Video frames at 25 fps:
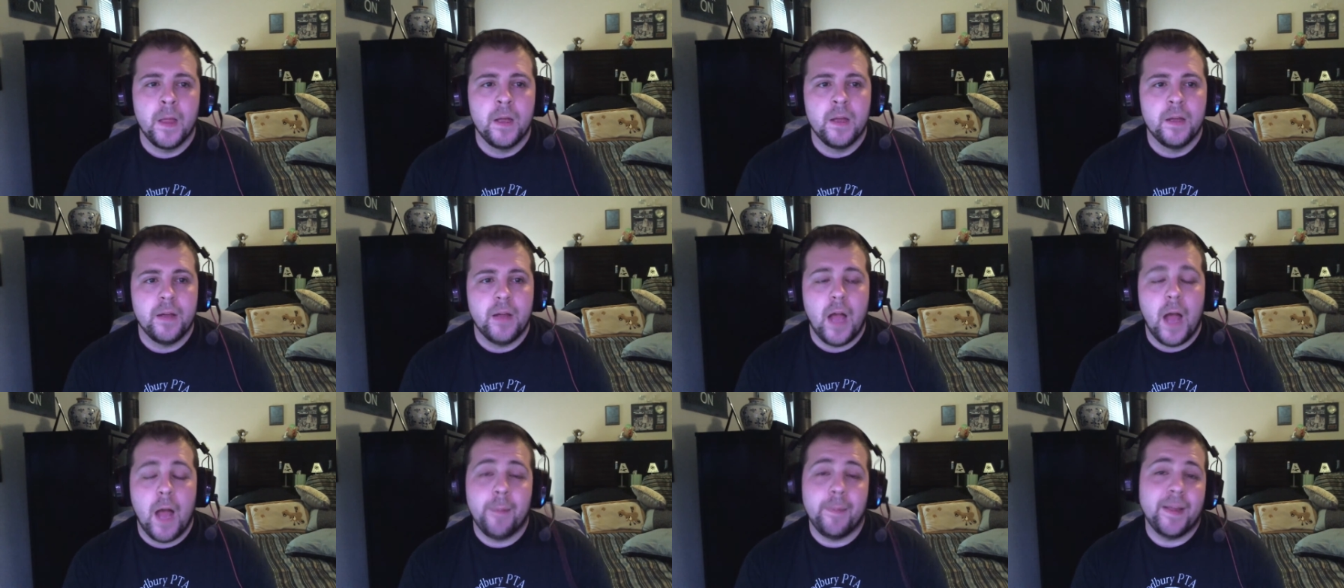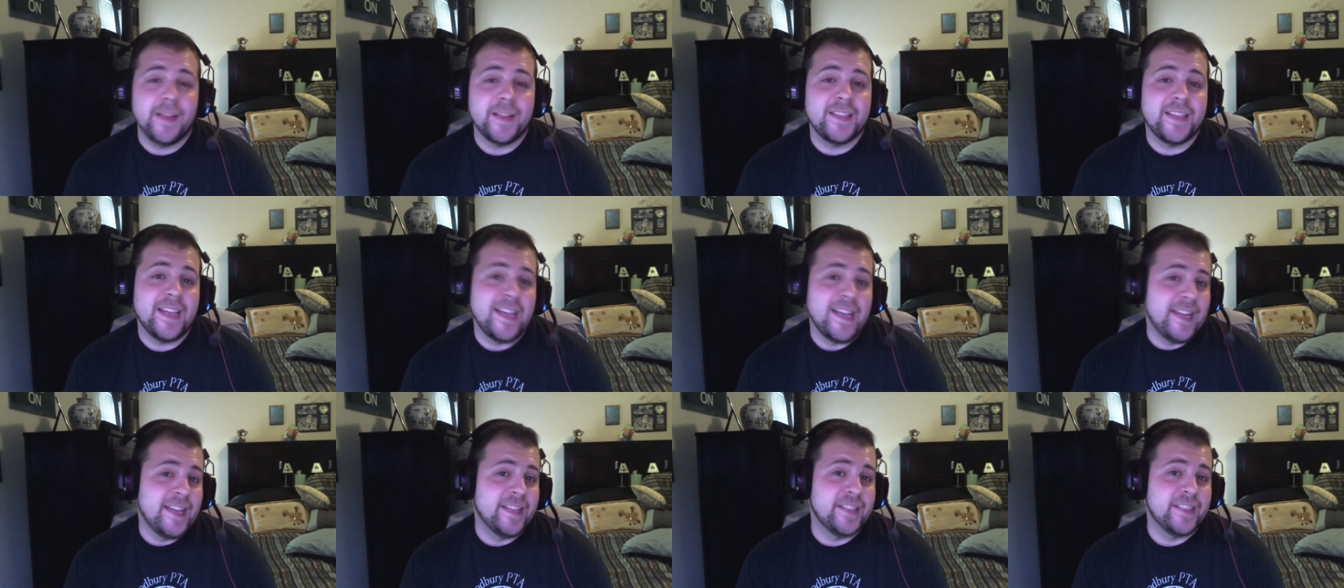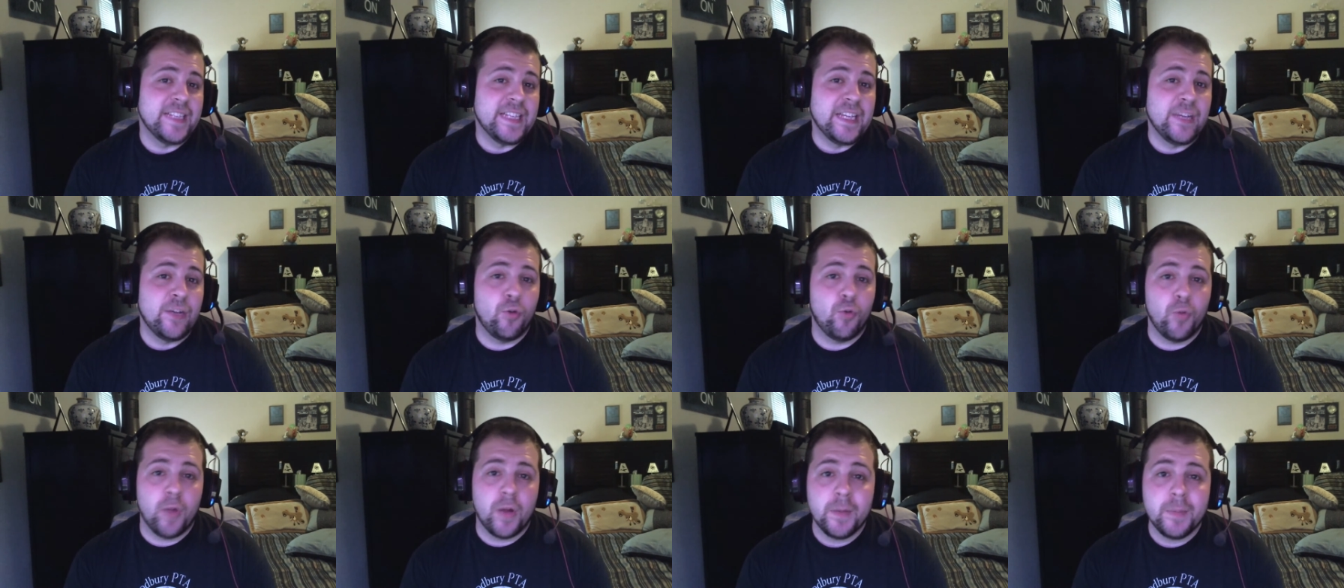I'm not saying it's
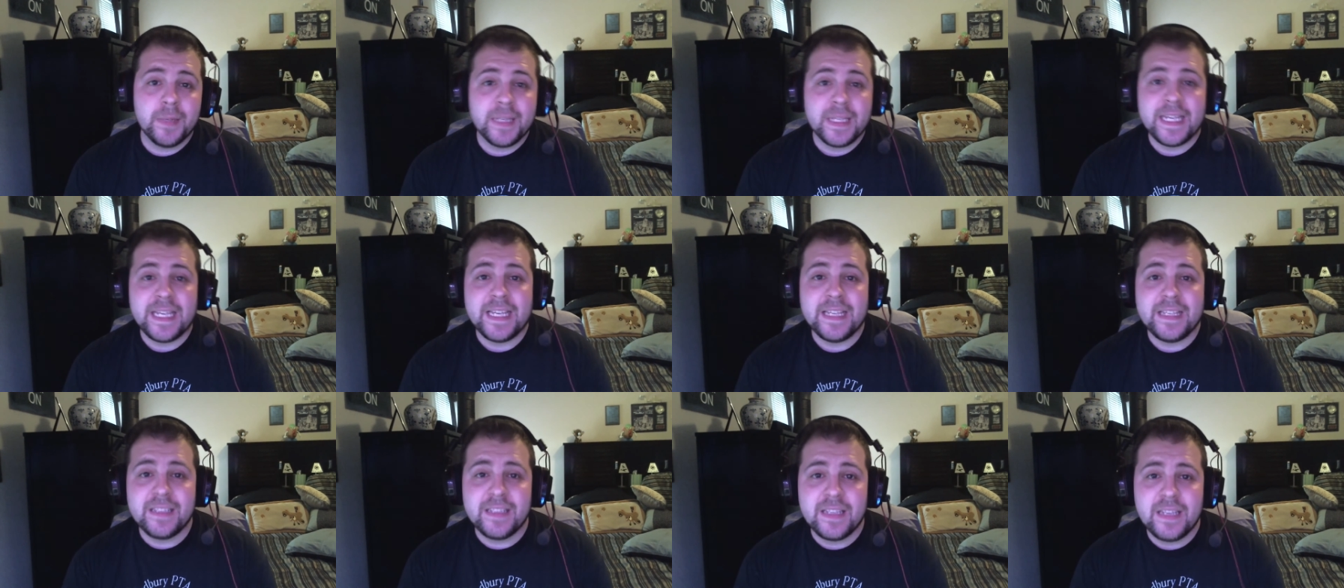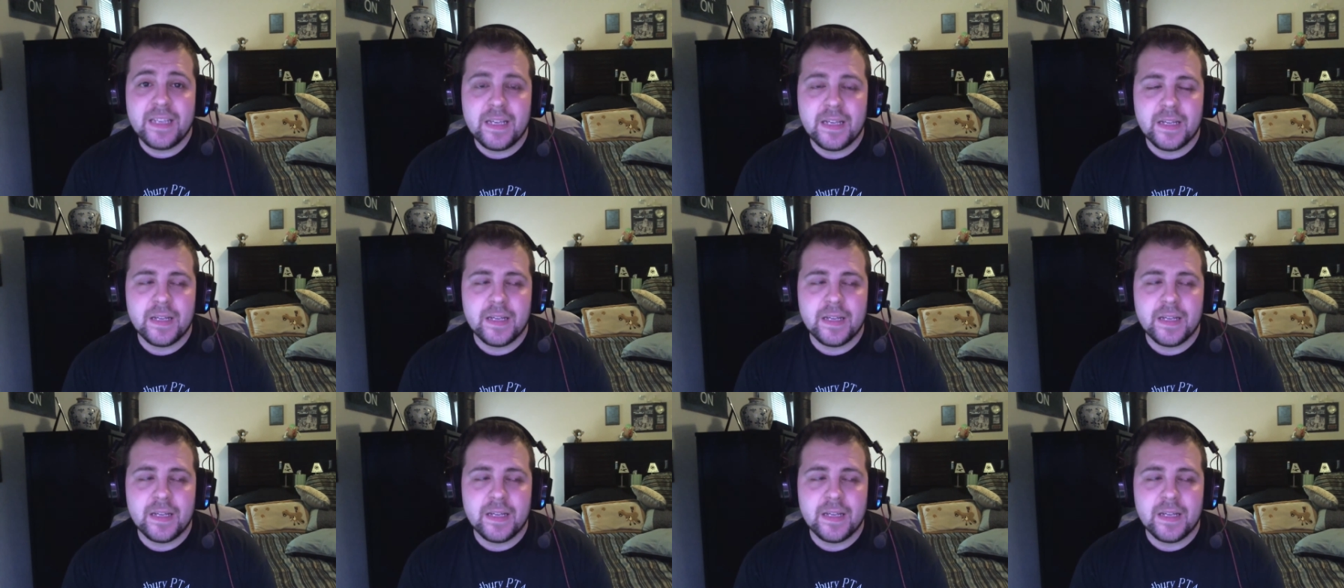incredibly easy,